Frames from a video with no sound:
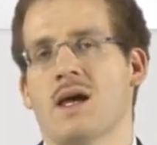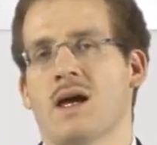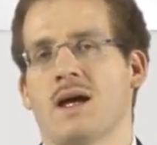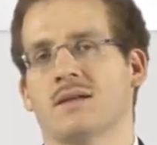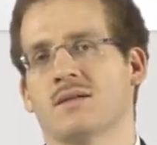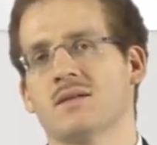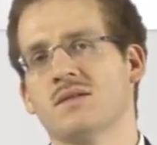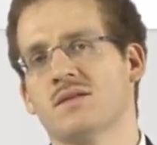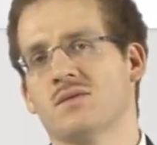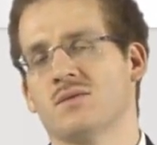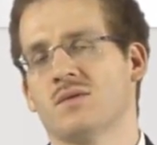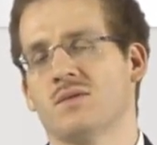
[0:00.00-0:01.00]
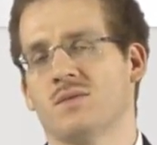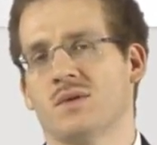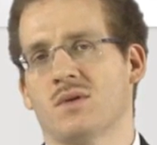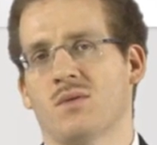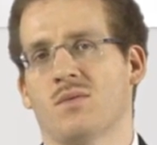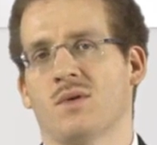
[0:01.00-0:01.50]
And in this unit, we
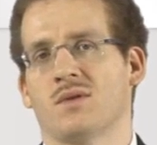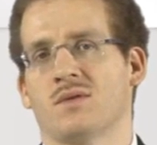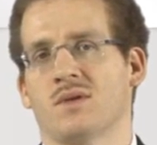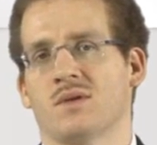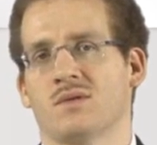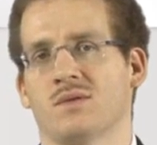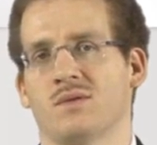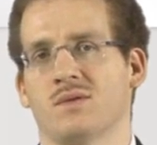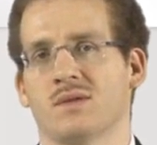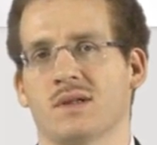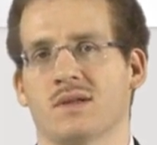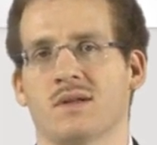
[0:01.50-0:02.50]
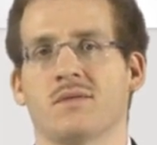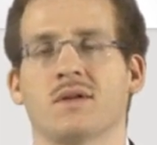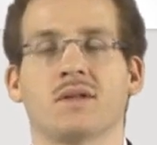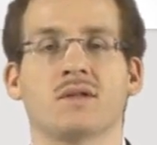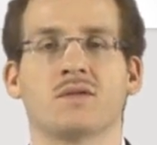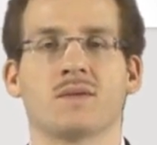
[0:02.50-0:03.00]
now want to introduce another
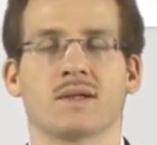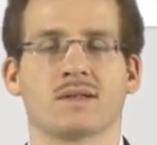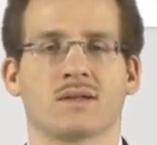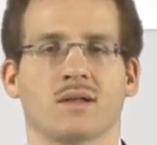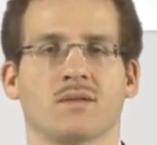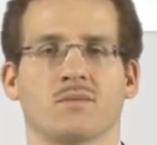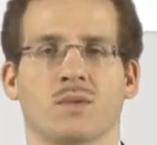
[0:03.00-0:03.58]
interesting